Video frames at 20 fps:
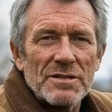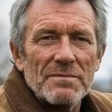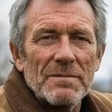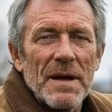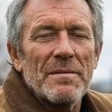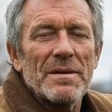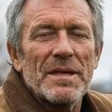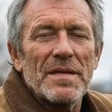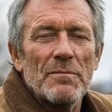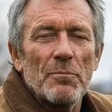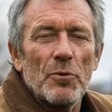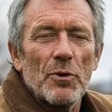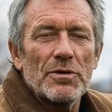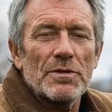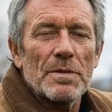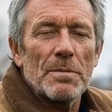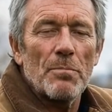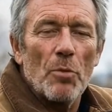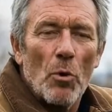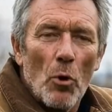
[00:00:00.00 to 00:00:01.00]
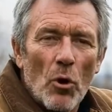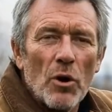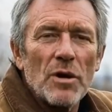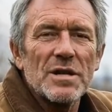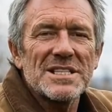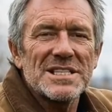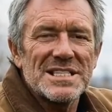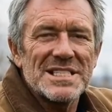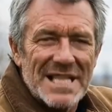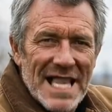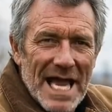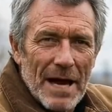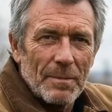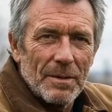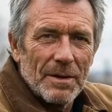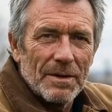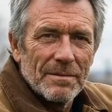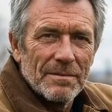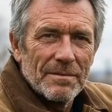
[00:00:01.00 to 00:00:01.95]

and maybe the most important step.